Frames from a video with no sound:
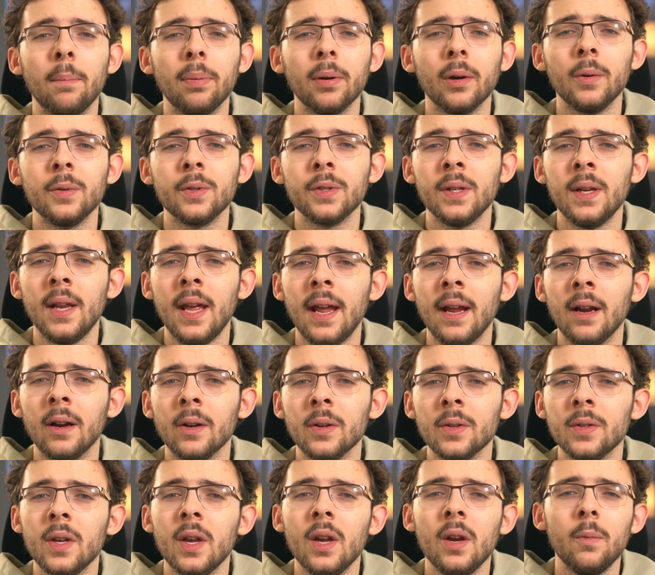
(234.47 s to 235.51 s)
Pros and
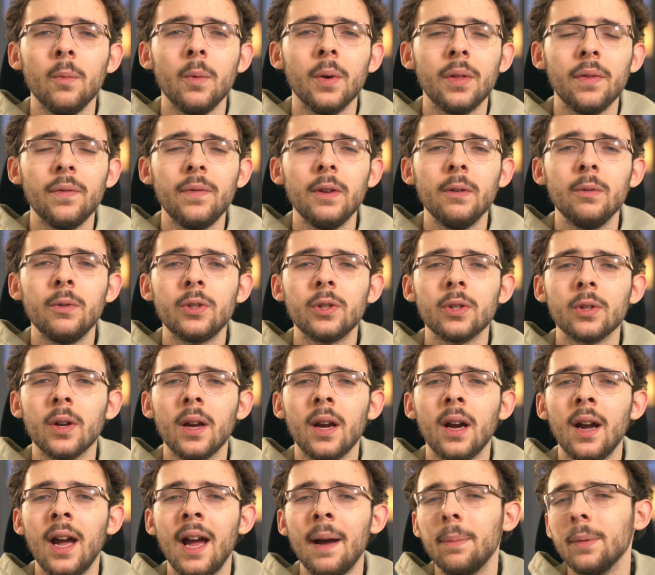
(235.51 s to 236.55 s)
Airs with
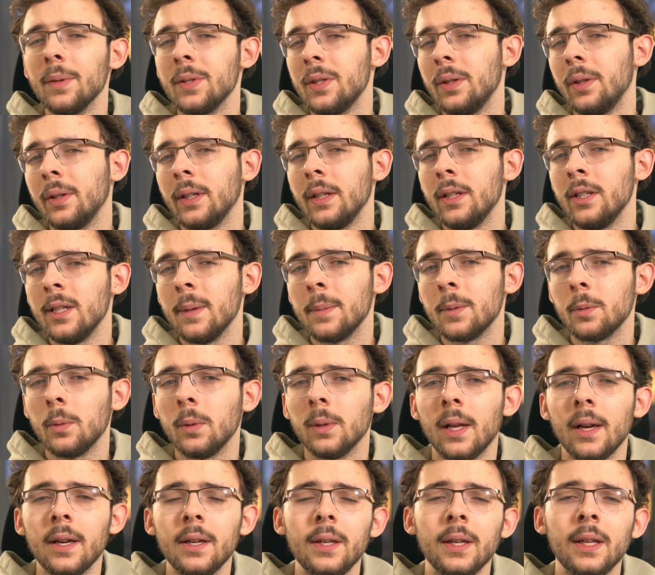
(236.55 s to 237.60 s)
future uh, Apple Silicon chips will
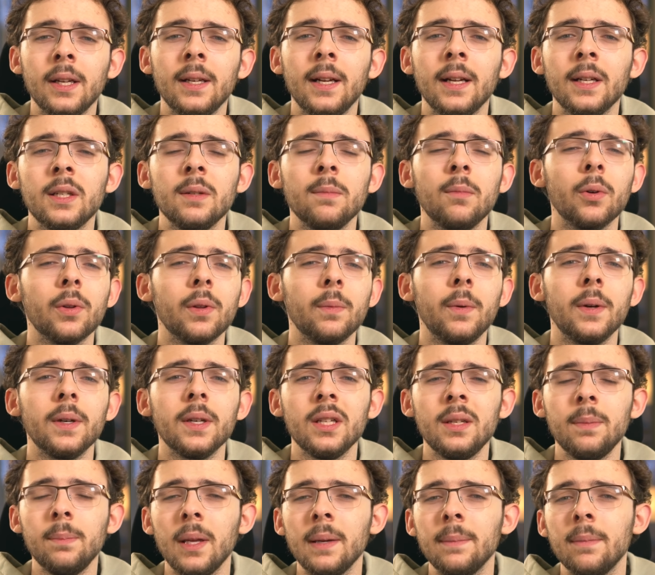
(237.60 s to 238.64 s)
allow you to connect to more than one
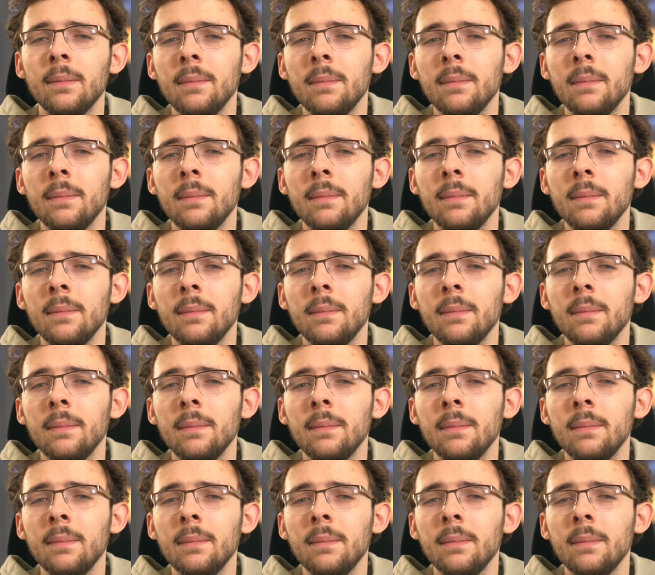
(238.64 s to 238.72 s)
display,